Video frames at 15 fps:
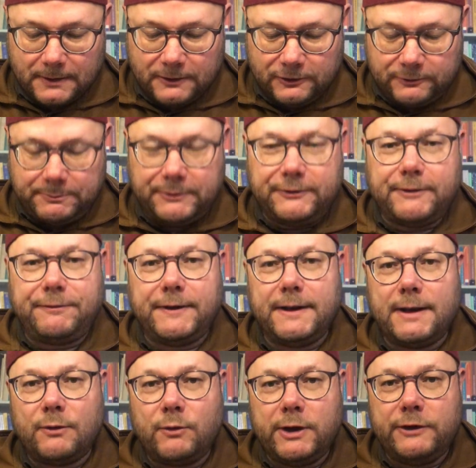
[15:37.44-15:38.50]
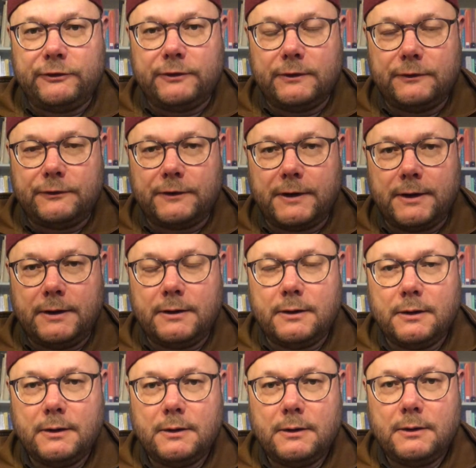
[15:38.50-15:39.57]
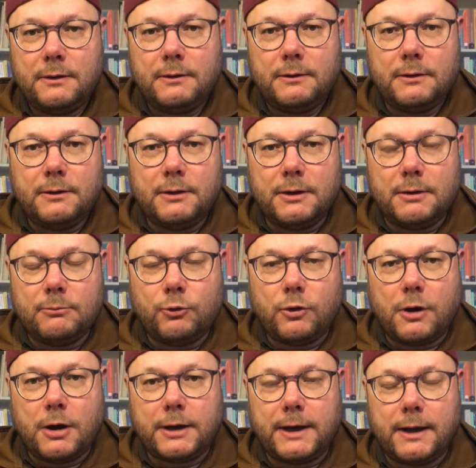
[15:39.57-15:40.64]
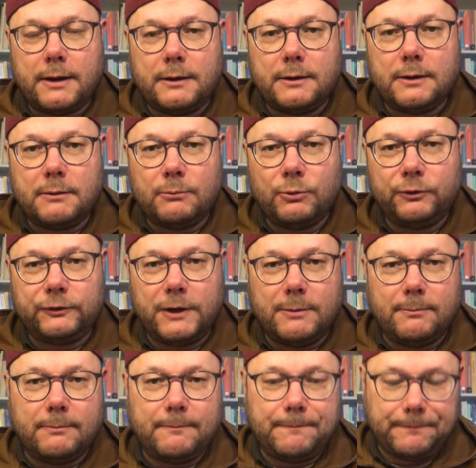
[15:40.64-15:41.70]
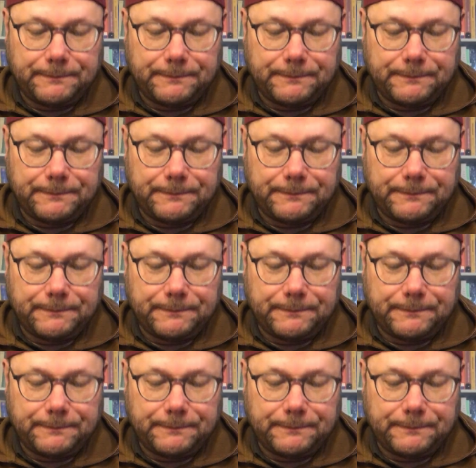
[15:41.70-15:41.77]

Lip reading: specific narrations in Bukhari and Muslim.